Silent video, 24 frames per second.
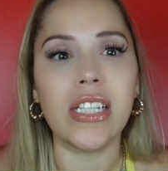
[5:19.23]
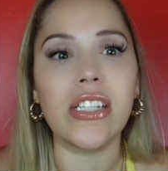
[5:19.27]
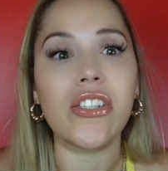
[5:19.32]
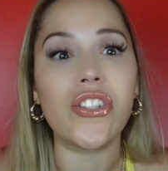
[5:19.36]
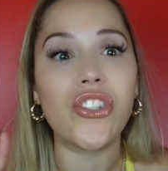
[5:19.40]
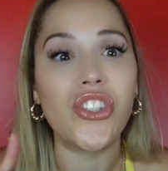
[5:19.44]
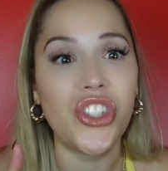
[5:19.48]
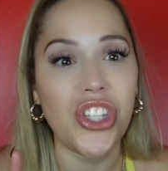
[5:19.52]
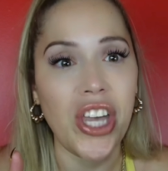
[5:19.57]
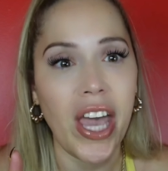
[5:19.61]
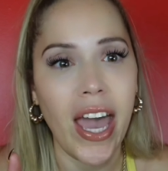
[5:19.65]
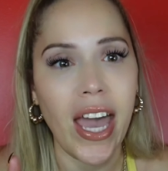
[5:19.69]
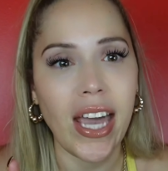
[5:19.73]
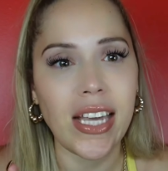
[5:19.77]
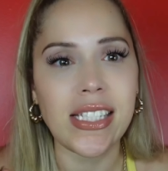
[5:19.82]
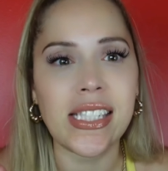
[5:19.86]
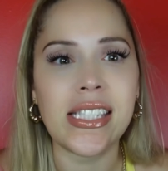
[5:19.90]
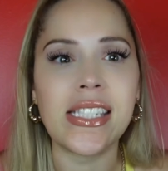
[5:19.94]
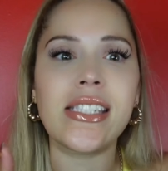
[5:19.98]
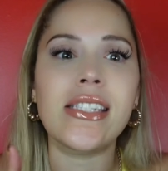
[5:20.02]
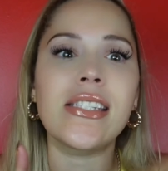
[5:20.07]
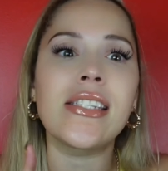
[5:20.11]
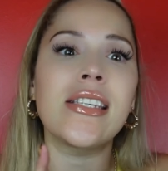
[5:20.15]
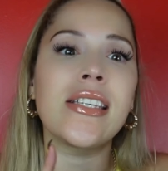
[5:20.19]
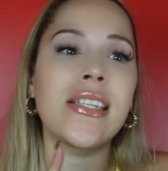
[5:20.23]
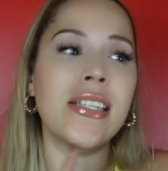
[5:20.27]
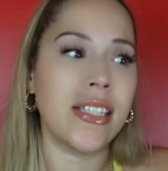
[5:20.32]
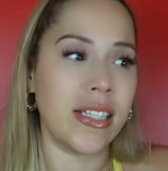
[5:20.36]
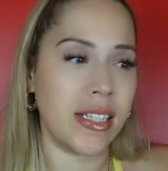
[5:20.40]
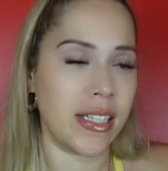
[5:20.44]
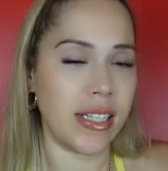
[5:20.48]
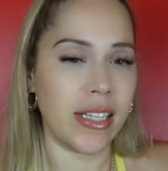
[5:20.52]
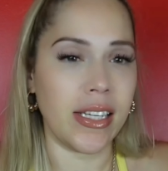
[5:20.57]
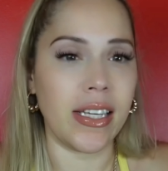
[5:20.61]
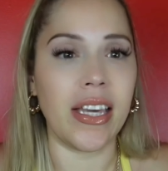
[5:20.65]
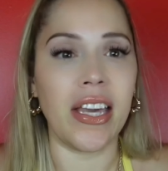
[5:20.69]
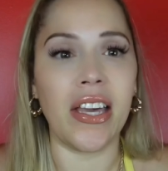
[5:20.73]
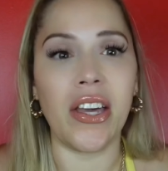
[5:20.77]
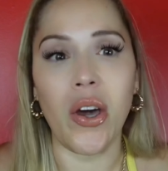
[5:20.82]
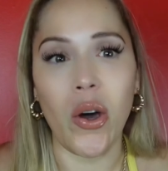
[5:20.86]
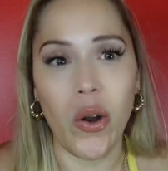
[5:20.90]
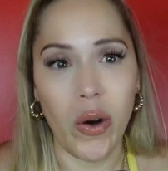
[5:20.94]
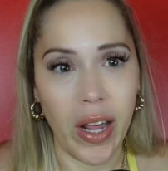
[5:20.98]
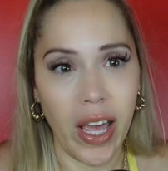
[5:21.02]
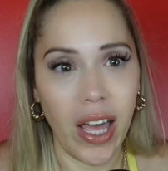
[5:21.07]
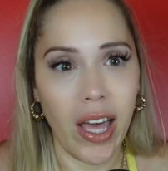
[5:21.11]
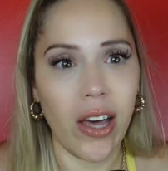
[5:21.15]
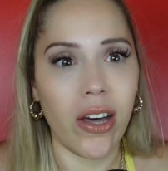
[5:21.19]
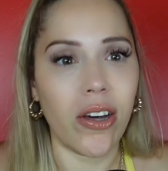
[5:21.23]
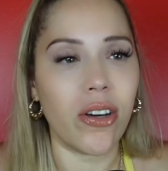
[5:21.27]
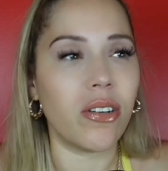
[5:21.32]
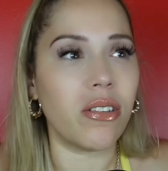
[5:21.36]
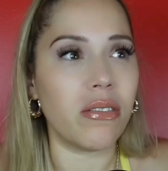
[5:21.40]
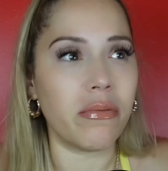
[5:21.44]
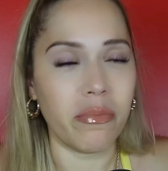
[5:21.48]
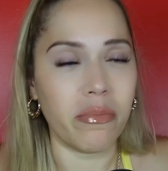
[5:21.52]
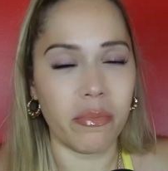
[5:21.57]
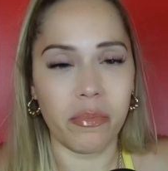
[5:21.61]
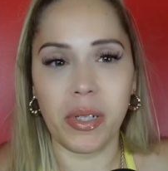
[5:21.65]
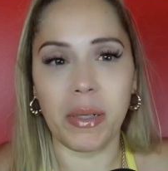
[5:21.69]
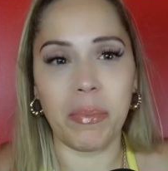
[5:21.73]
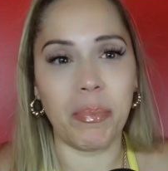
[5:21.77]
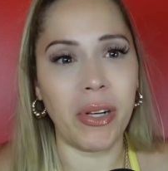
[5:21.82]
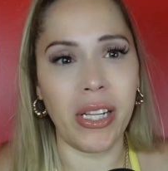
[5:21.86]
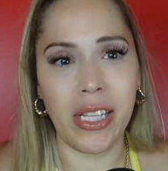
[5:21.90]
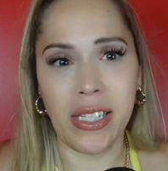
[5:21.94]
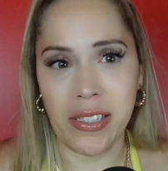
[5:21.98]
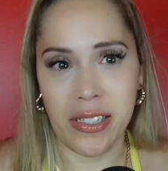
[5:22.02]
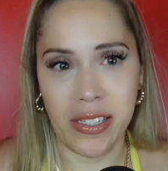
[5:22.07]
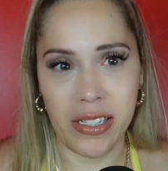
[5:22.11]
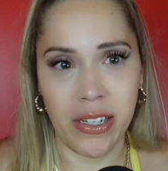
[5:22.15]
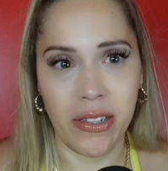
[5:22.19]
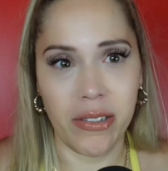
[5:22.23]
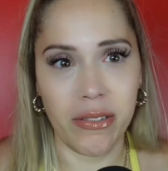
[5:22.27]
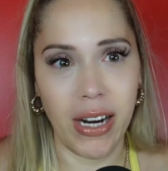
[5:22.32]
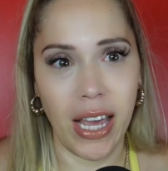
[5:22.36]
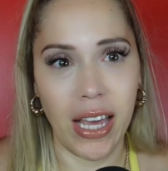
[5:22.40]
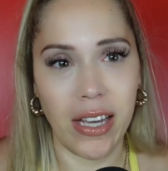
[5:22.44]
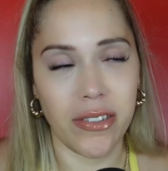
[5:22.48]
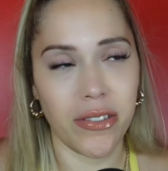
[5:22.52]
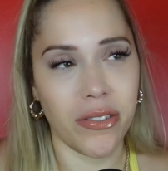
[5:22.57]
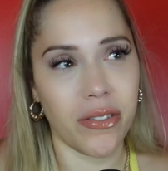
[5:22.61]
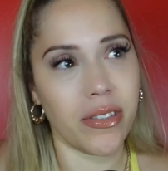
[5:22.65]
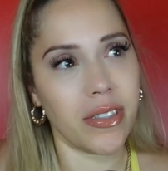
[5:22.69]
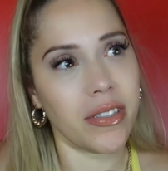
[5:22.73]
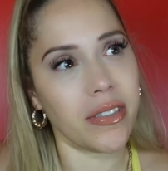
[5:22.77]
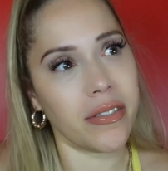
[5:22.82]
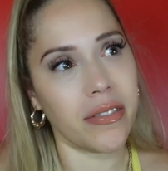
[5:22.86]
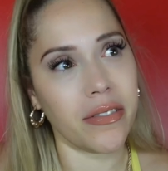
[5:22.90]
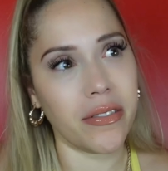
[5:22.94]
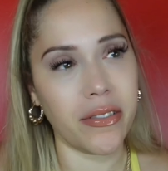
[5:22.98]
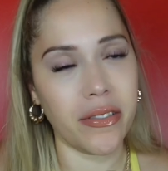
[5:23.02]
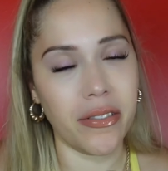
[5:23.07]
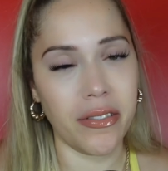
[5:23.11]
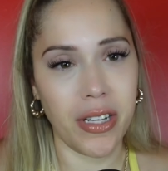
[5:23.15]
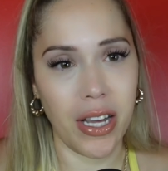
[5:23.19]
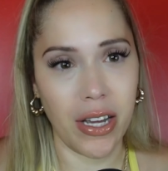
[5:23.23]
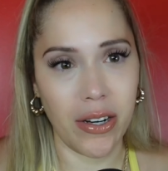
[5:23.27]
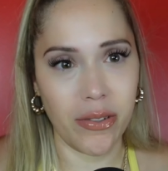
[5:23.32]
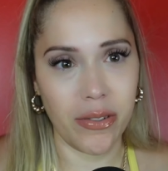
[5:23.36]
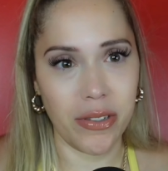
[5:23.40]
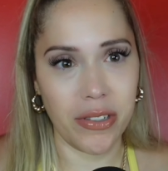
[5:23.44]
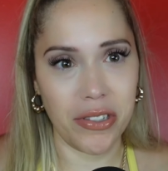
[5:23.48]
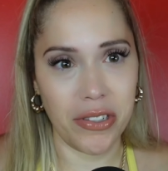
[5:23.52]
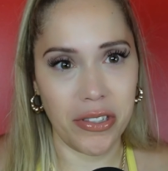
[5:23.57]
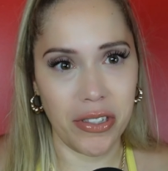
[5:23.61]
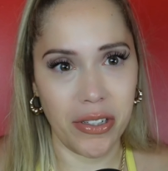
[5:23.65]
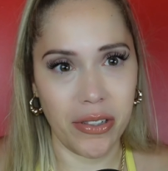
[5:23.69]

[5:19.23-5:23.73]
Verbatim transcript: Jax can go to hell, but please don't, actually, not on the show.